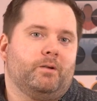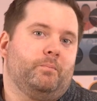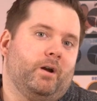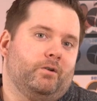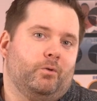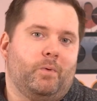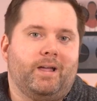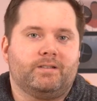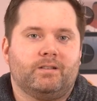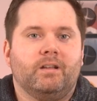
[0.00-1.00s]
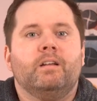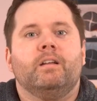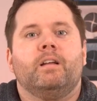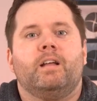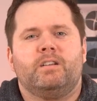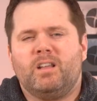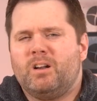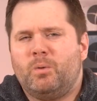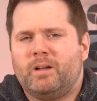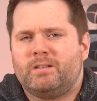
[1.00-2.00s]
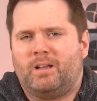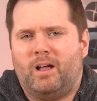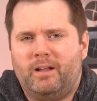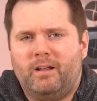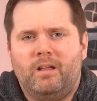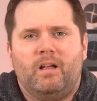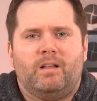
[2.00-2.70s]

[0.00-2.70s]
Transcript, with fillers: compared to the rest. And just on a quick aside,